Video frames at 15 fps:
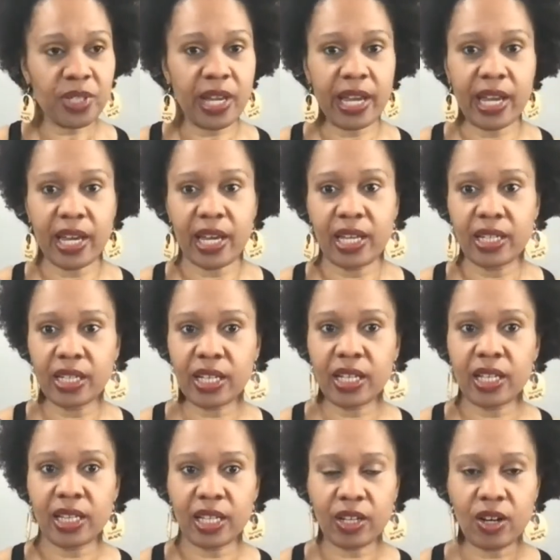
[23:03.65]
and
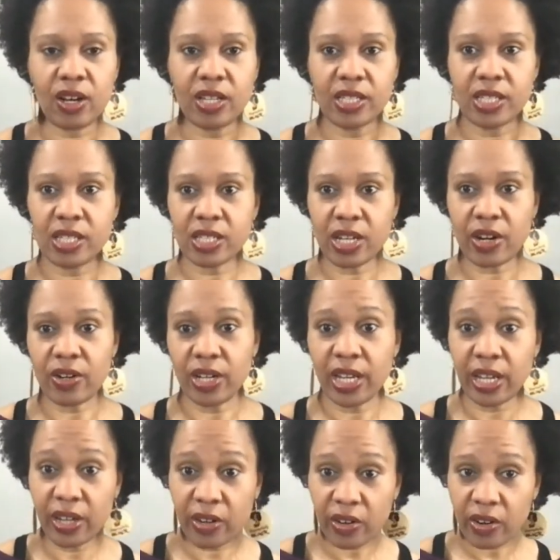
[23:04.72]
click on Start
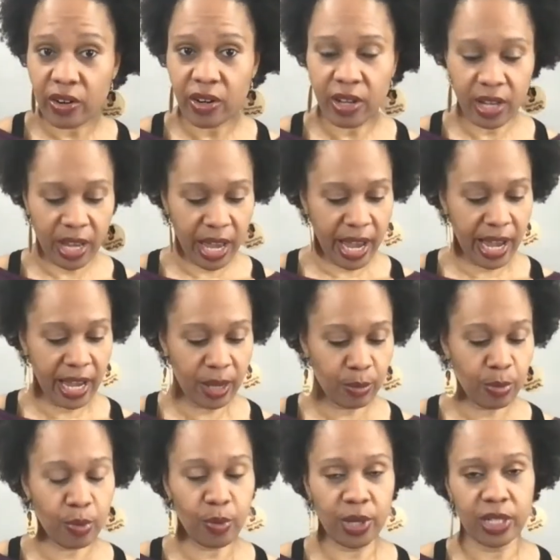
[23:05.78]
Here and
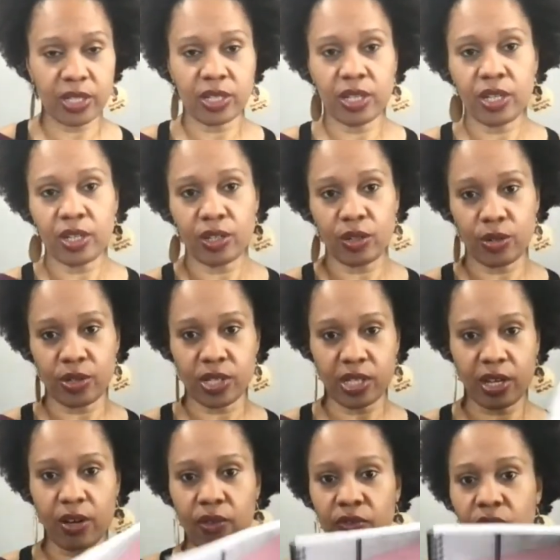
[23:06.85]
print
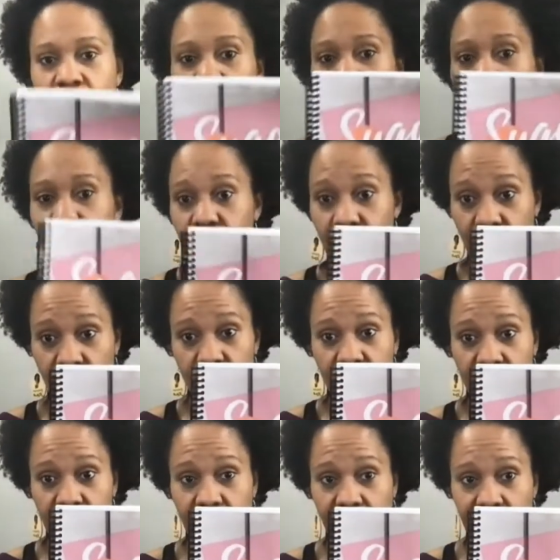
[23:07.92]
yourself the Sugar
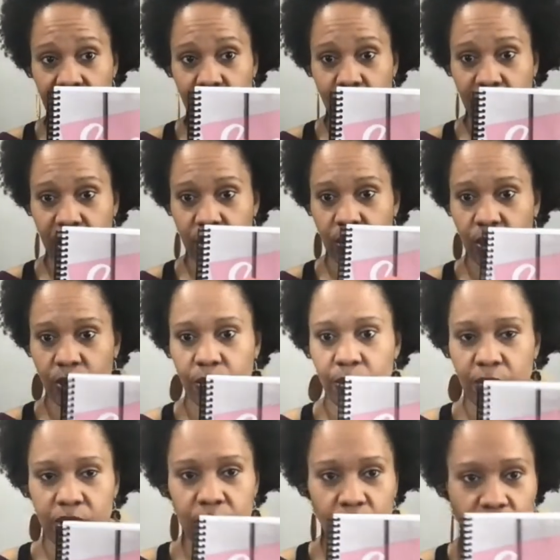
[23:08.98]
Detox Manual.
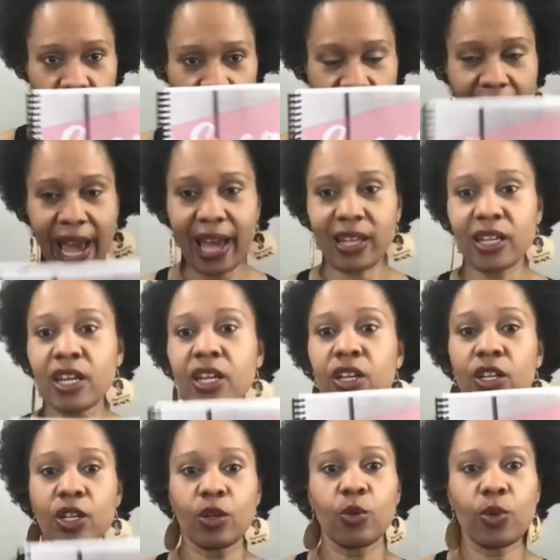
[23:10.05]
So that
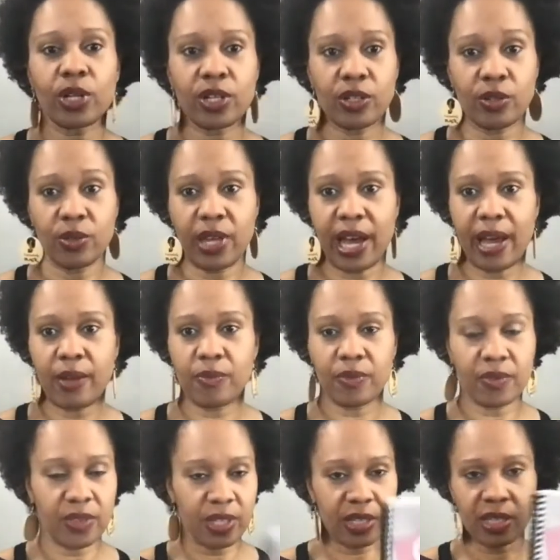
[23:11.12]
you want to do that.
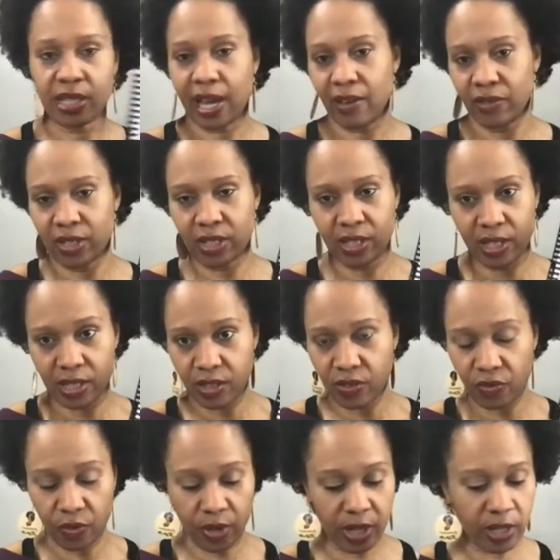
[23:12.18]
This is
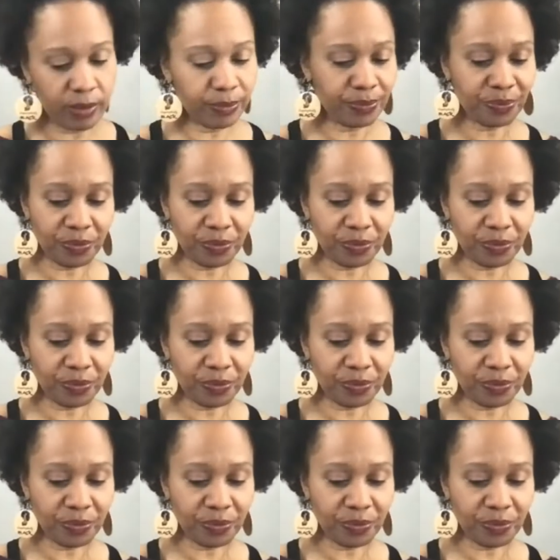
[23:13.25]
free